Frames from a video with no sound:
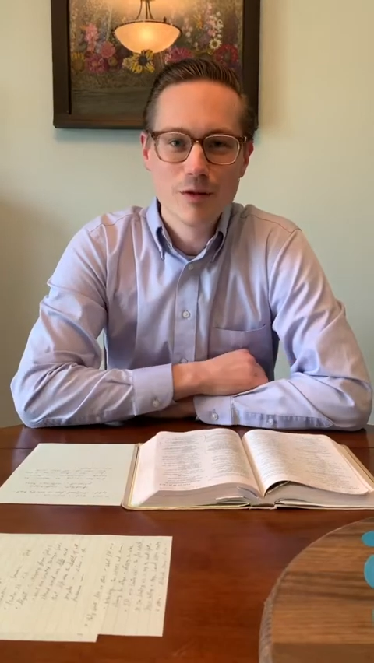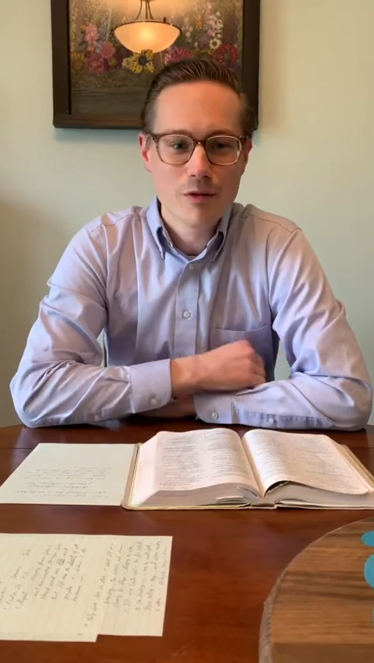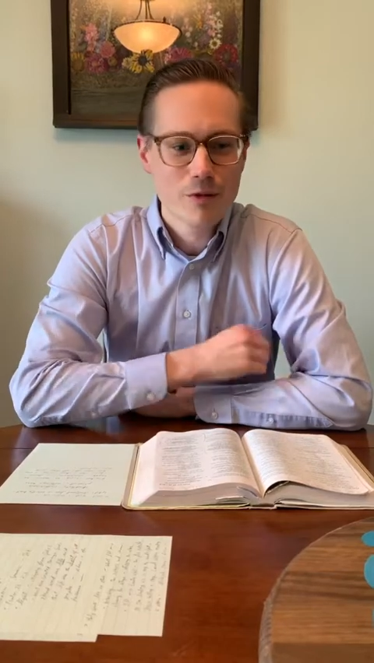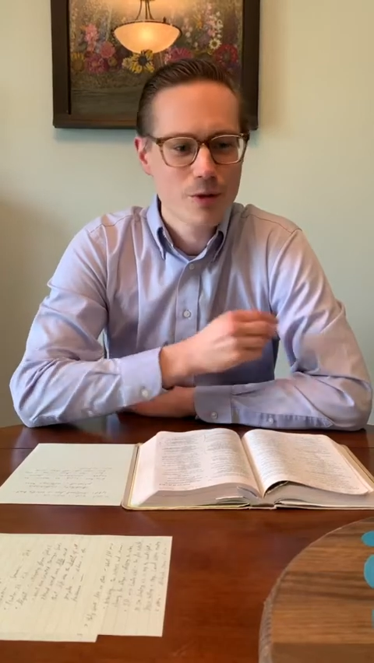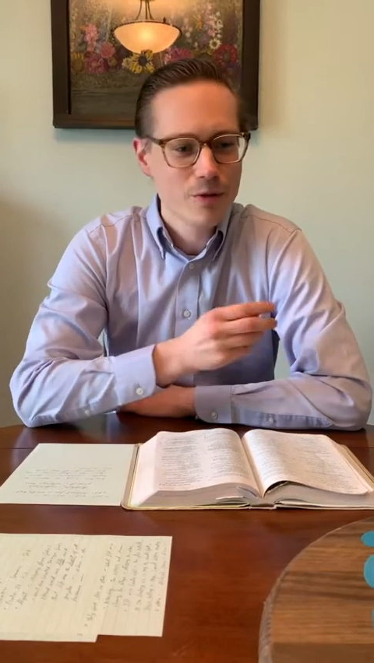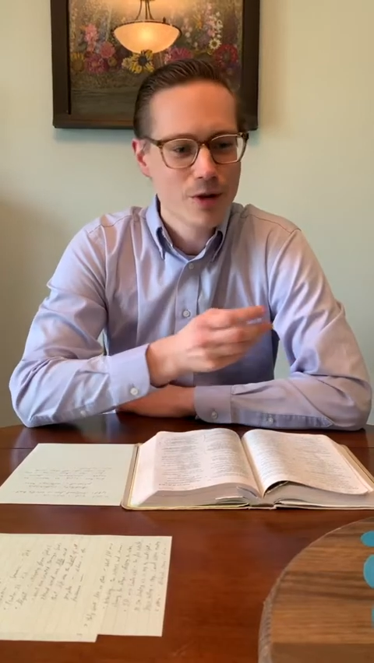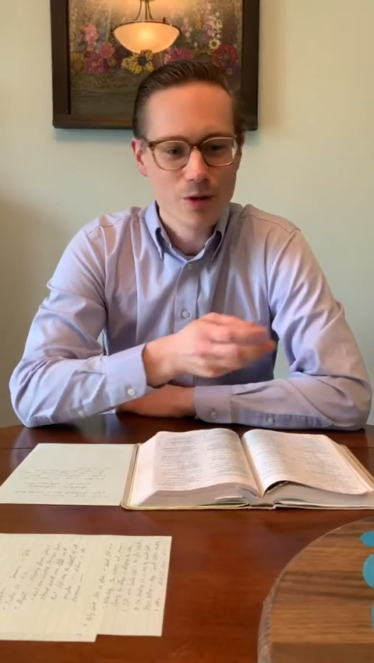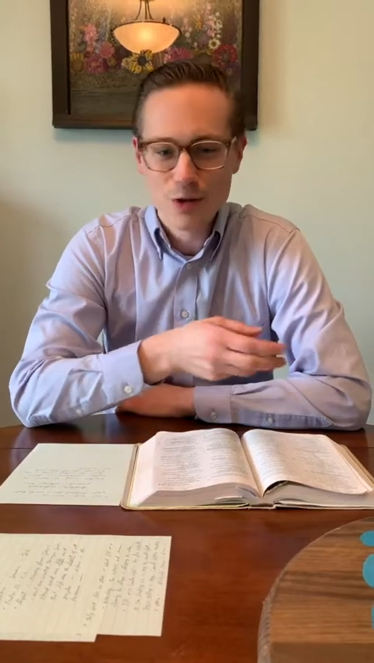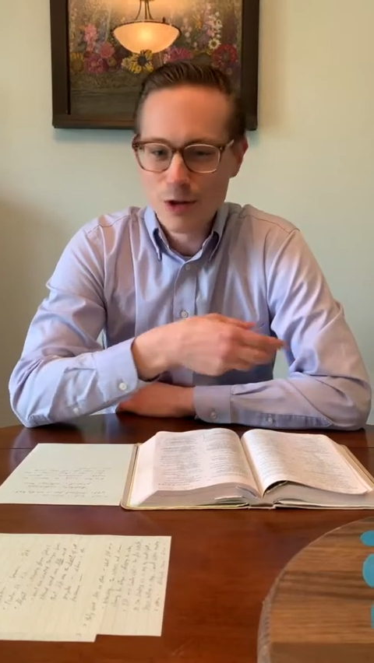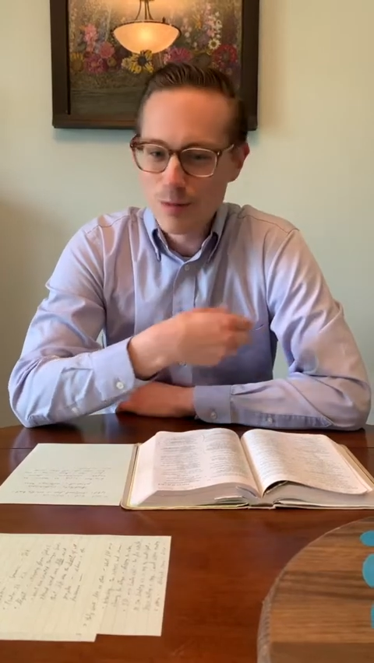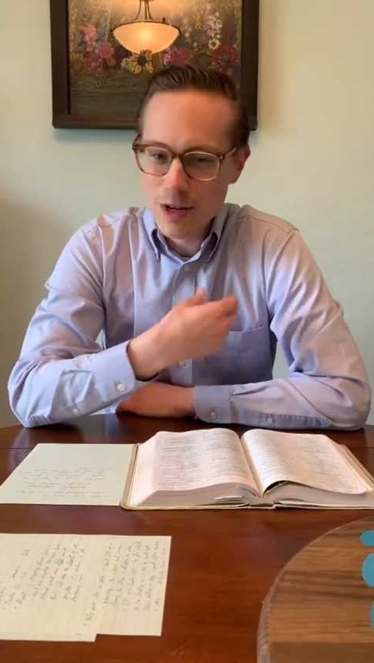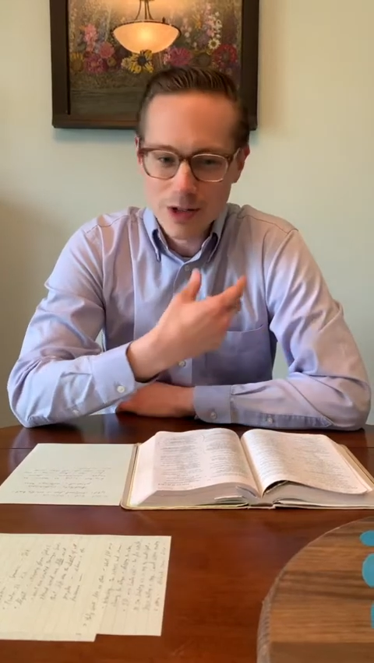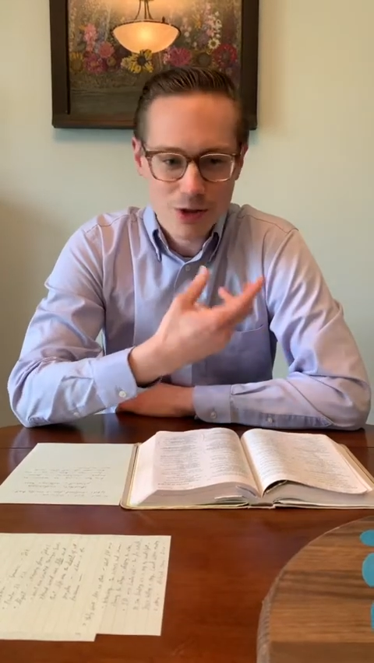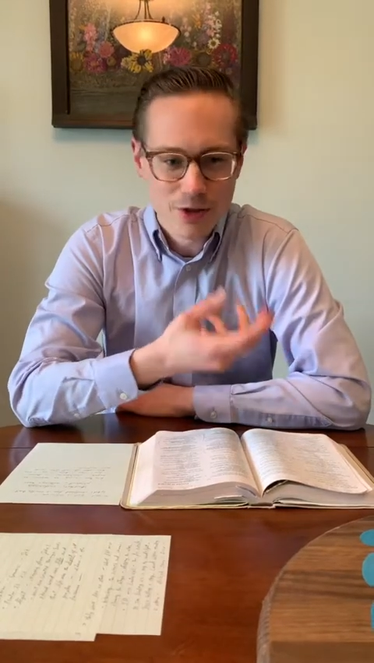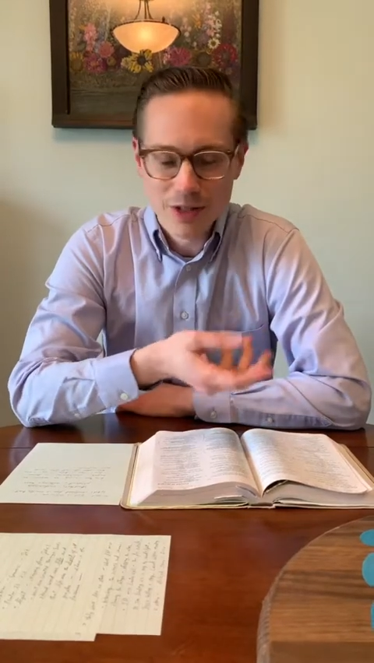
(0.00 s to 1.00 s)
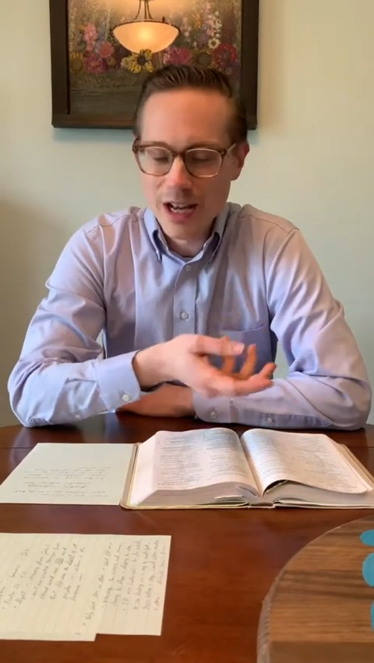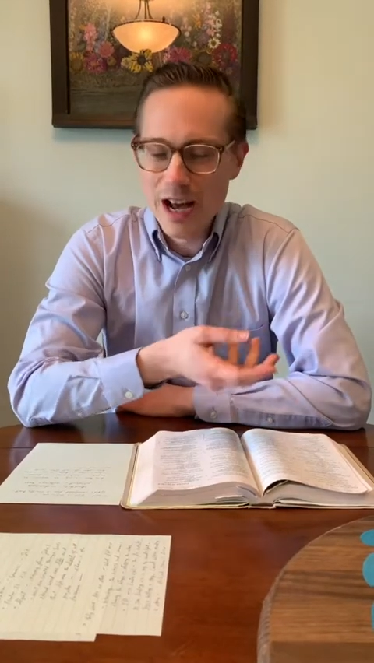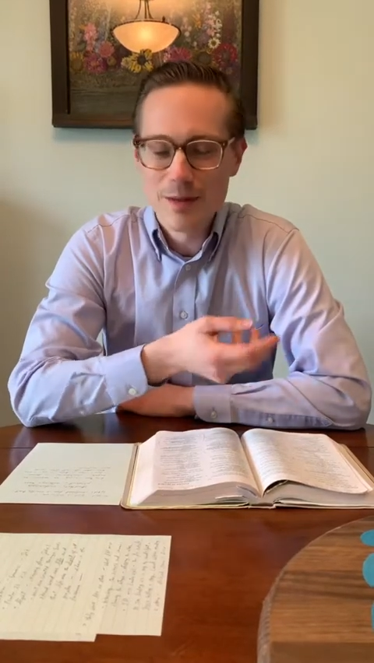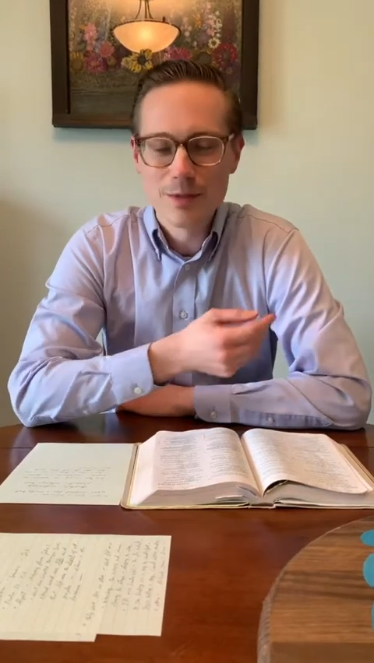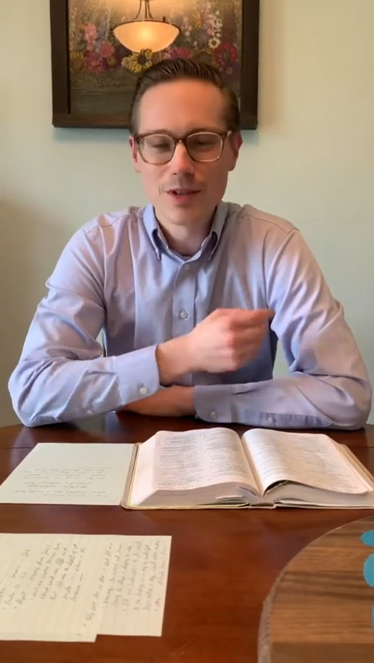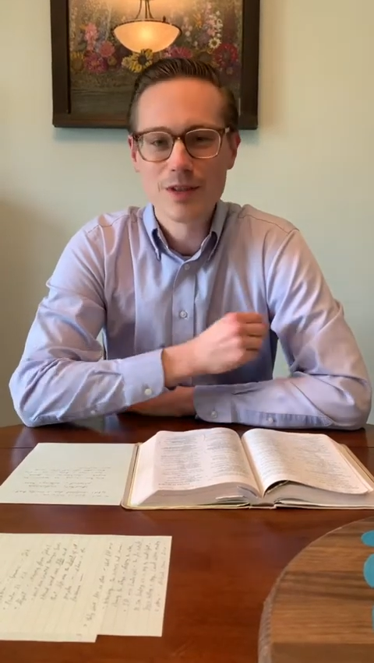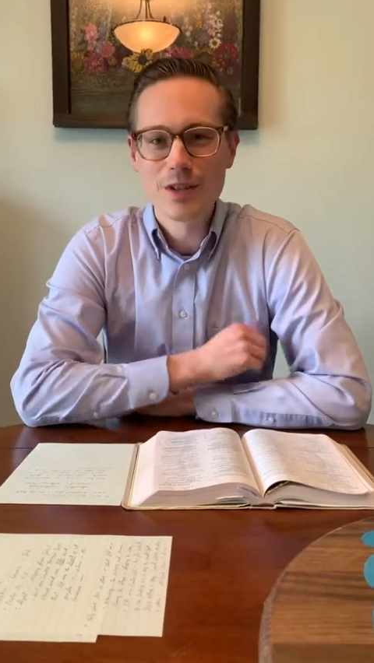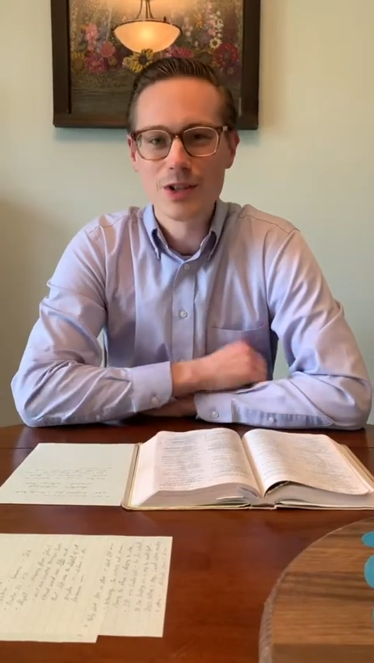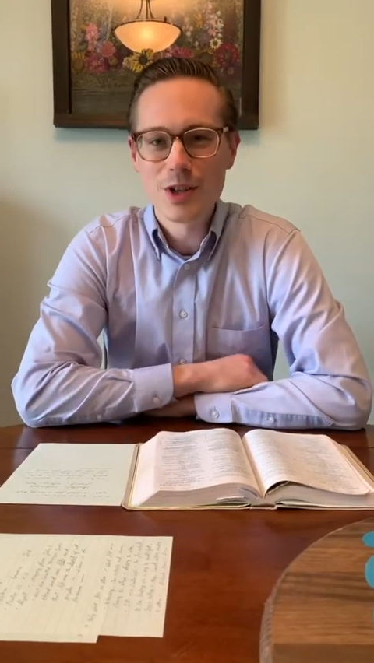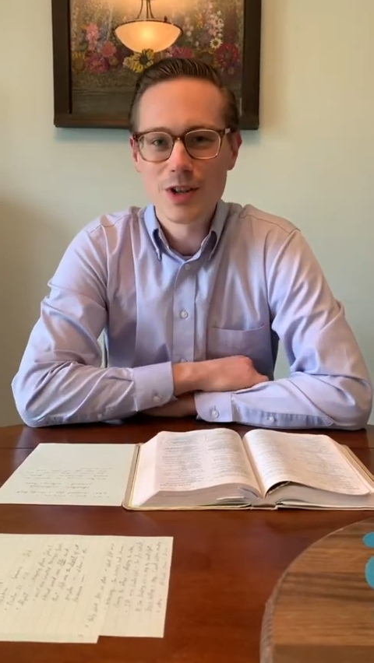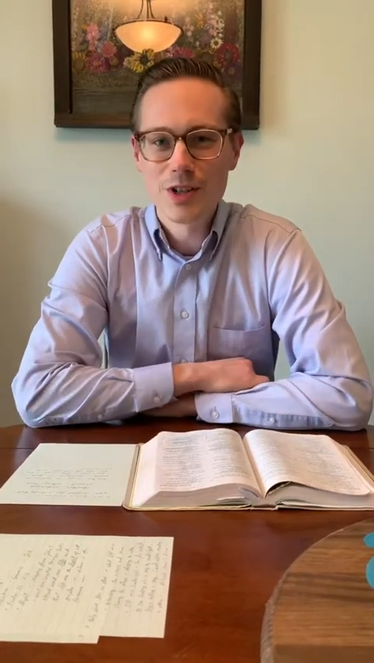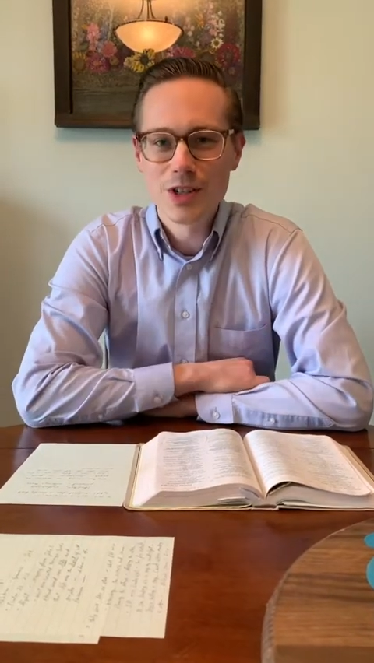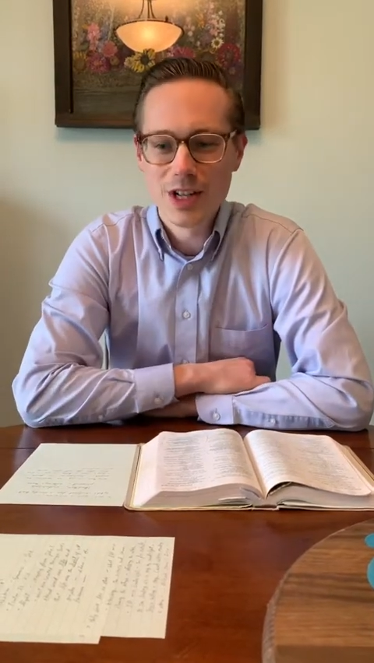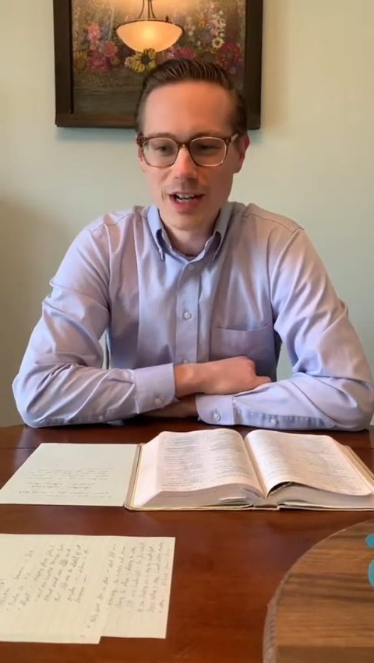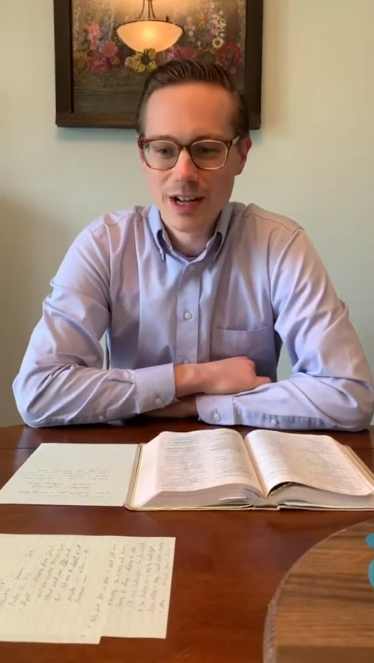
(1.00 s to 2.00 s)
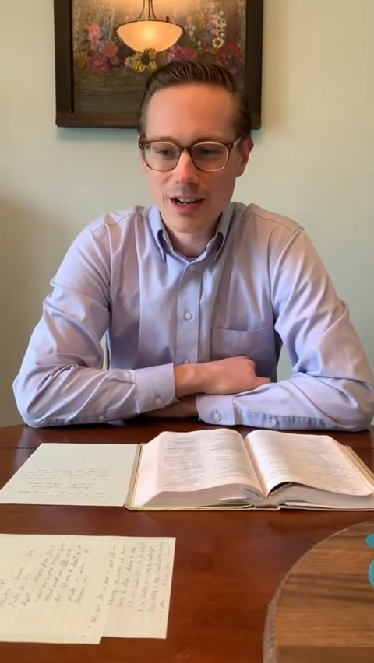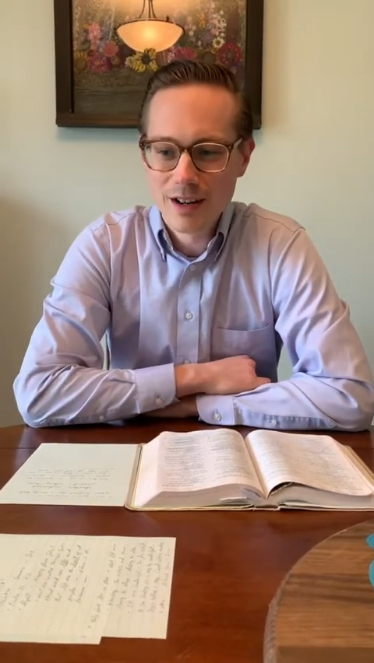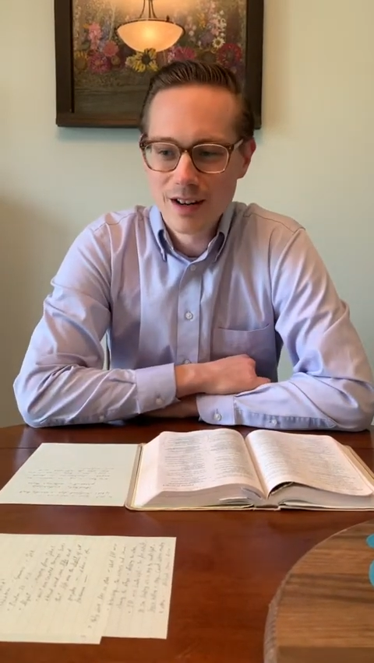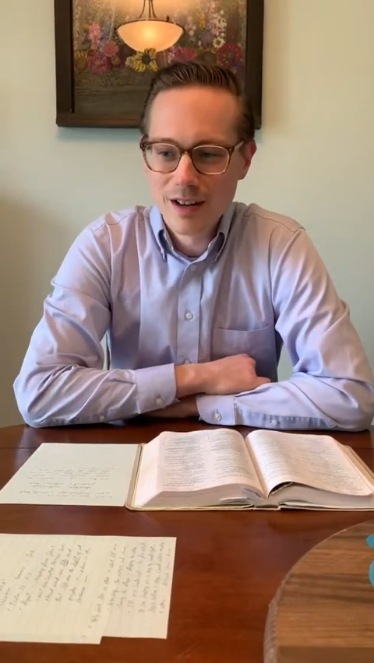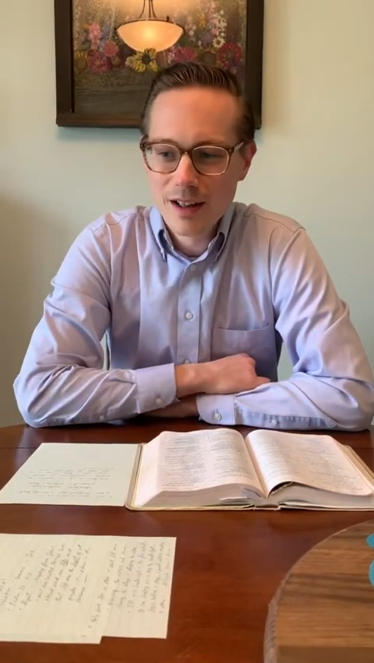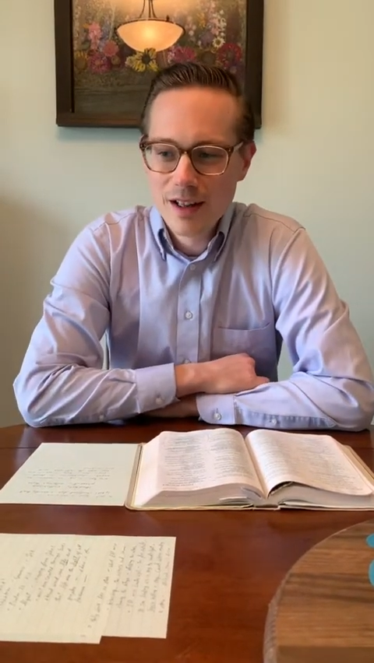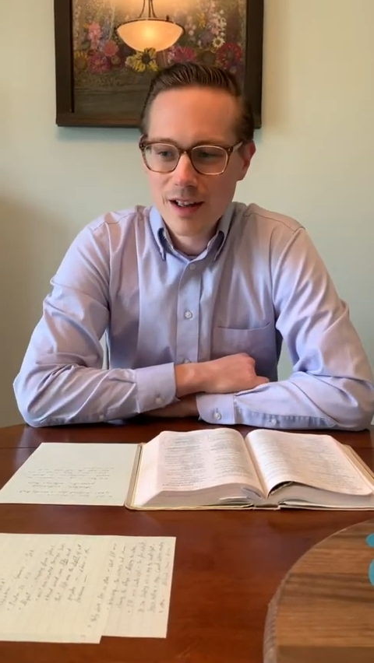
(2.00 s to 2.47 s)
through those special times in the church year,